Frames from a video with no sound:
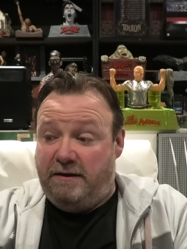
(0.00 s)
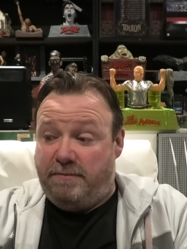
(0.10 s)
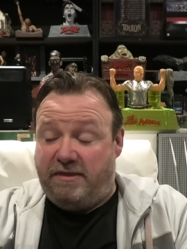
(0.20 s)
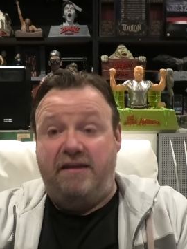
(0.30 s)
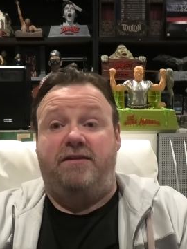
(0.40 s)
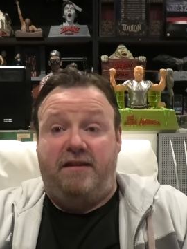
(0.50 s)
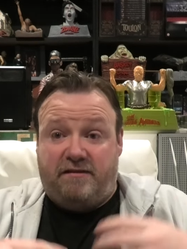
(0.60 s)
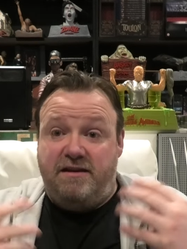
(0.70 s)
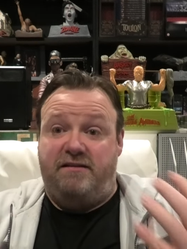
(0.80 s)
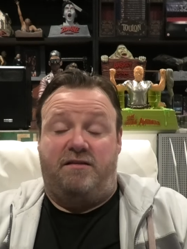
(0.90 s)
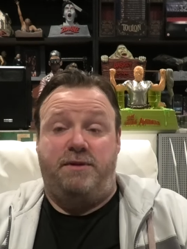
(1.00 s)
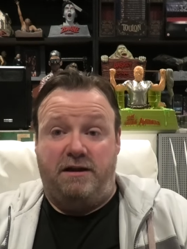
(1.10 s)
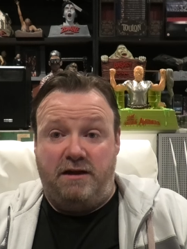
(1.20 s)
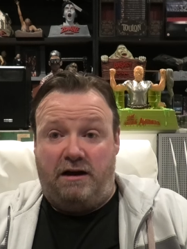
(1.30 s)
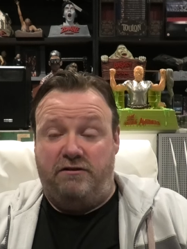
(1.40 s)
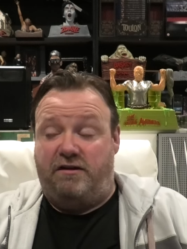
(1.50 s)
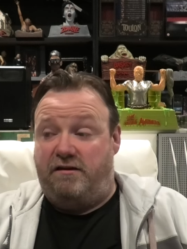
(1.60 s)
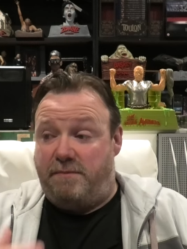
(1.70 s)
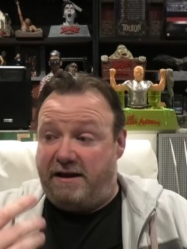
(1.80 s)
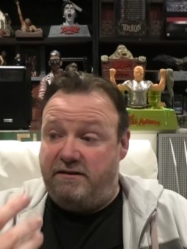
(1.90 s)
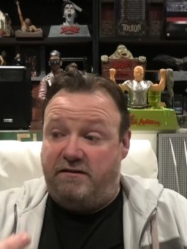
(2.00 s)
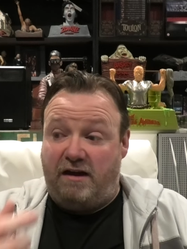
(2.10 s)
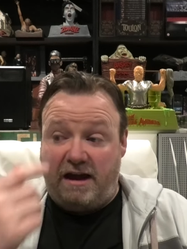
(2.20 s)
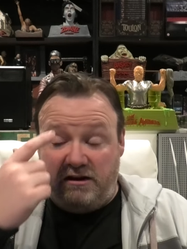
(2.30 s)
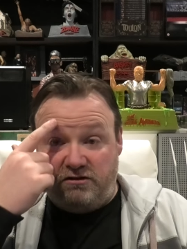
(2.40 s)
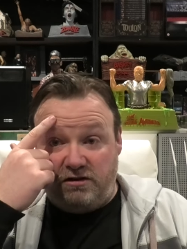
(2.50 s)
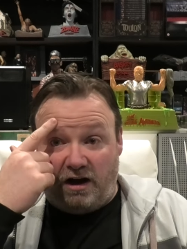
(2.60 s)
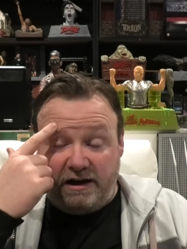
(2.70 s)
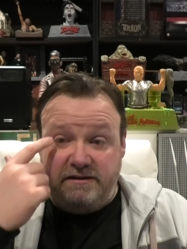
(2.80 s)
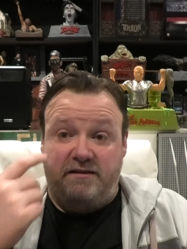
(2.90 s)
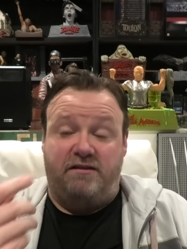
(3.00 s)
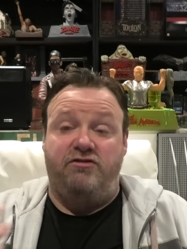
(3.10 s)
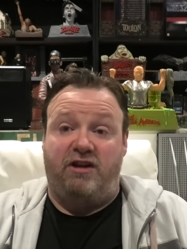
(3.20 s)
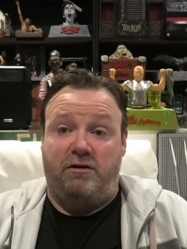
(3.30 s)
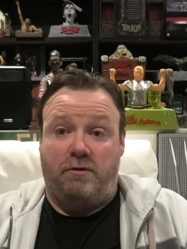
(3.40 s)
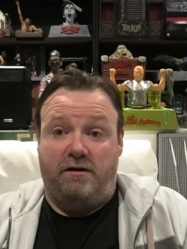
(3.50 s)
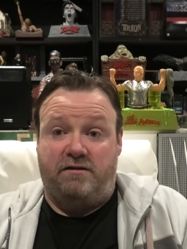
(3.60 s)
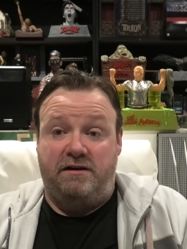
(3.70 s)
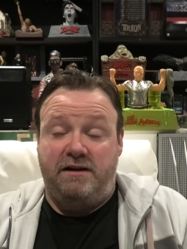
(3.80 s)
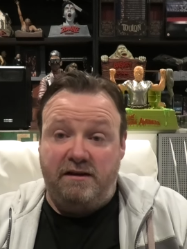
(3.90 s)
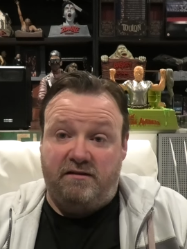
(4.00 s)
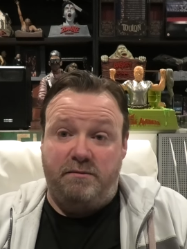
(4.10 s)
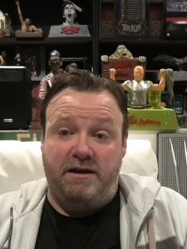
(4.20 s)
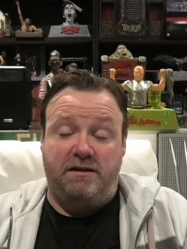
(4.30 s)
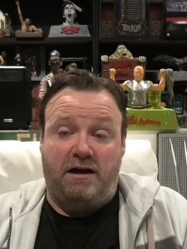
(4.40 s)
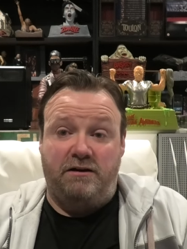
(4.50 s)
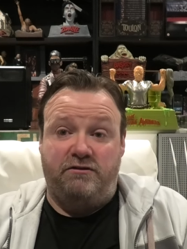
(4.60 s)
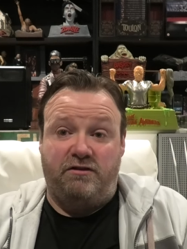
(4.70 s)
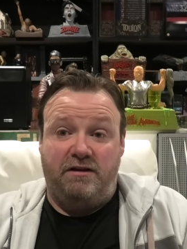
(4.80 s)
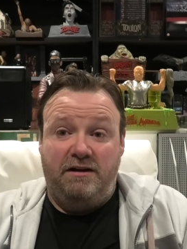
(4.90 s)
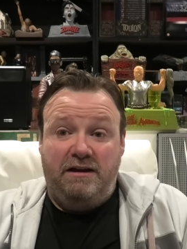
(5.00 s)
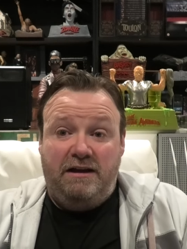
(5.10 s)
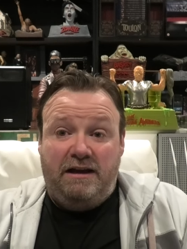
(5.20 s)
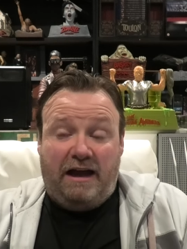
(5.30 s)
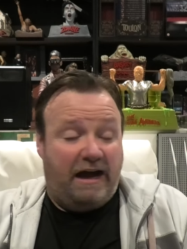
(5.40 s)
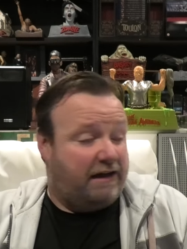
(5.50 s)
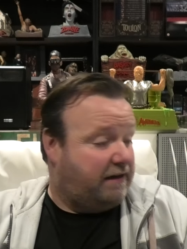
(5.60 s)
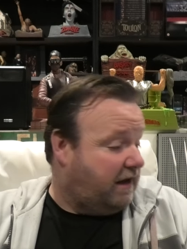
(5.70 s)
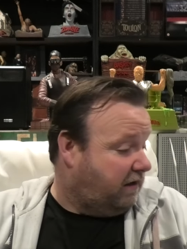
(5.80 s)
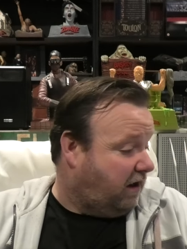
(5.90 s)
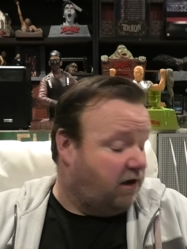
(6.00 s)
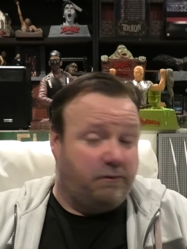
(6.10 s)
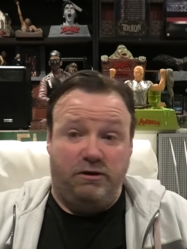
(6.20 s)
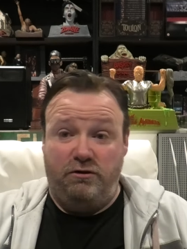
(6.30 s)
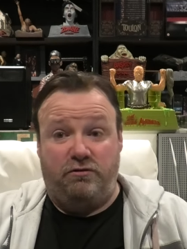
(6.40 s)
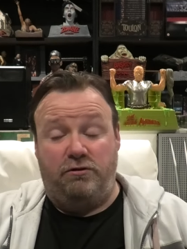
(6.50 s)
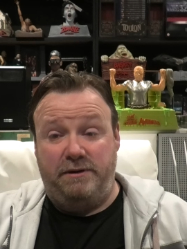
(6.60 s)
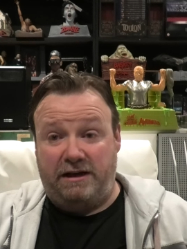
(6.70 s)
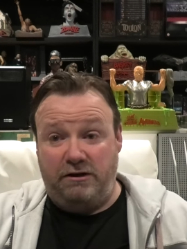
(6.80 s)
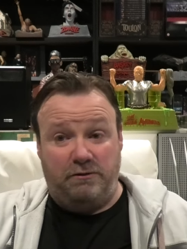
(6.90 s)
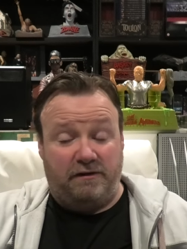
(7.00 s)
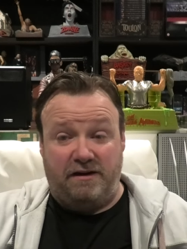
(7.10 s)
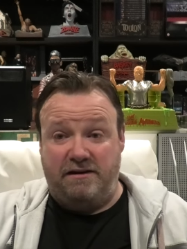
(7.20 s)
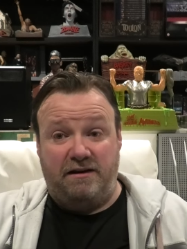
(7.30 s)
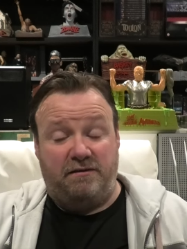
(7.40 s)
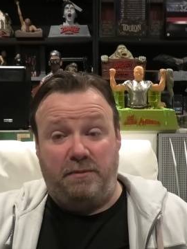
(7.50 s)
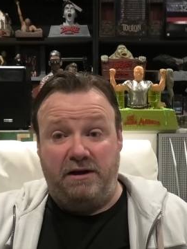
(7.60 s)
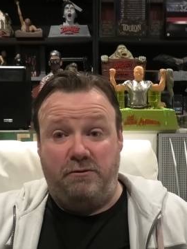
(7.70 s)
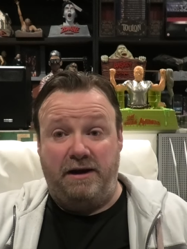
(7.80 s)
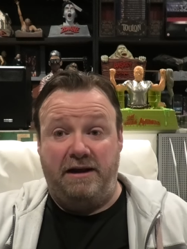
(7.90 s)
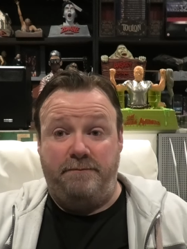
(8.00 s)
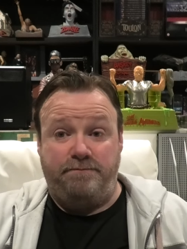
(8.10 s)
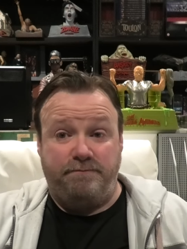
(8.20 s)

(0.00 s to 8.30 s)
this needs to be acknowledged. This man's uh, kindness and generosity needs to be acknowledged. And uh, Conor, when you told me that you were sending this my way,